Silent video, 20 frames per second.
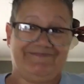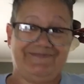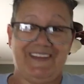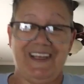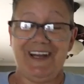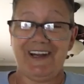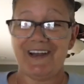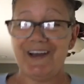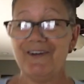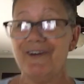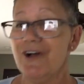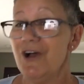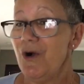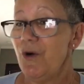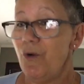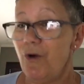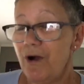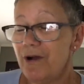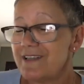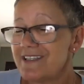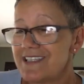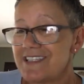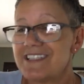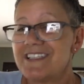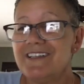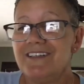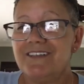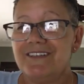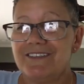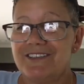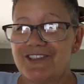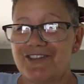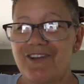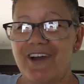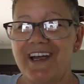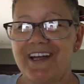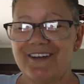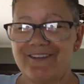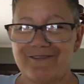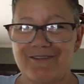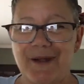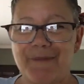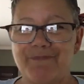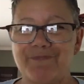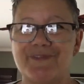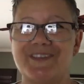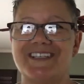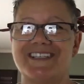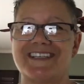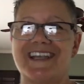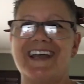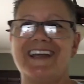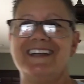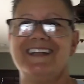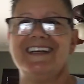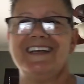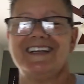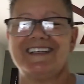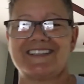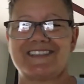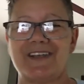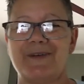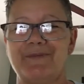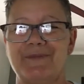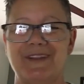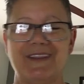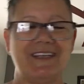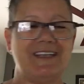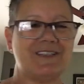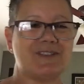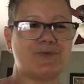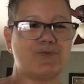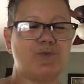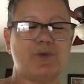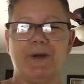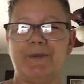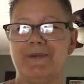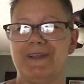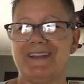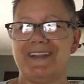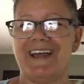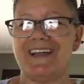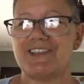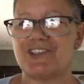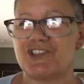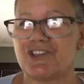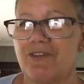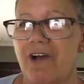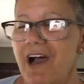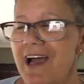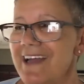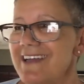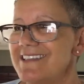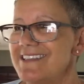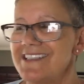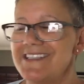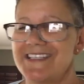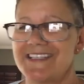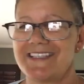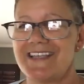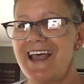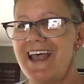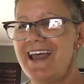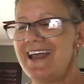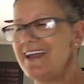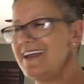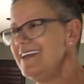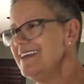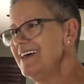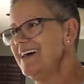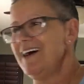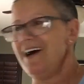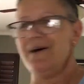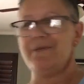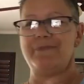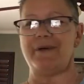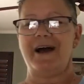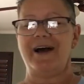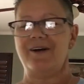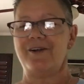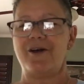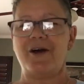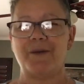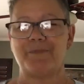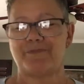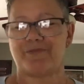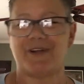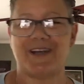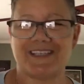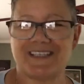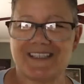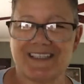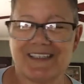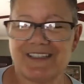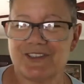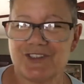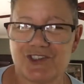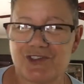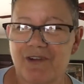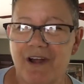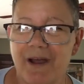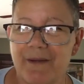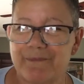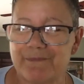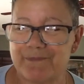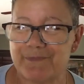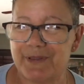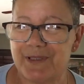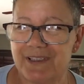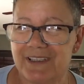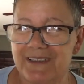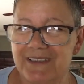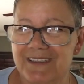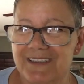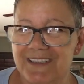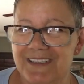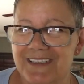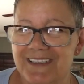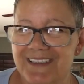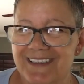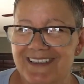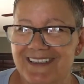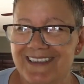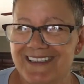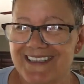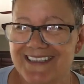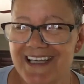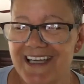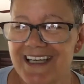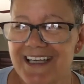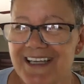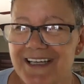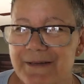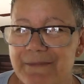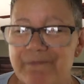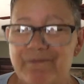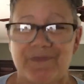you know, or still trying to represent some of these women that tried to say about our President Trump. See?